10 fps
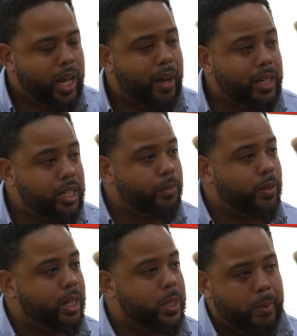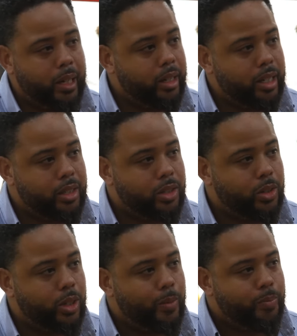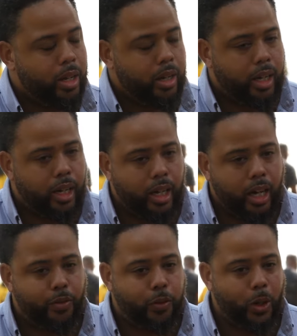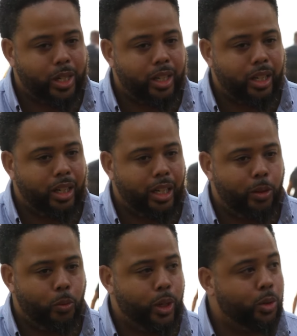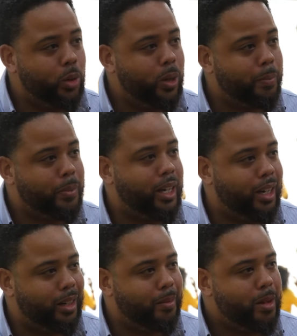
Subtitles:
We have a different experience. Unfortunately, we grew up there.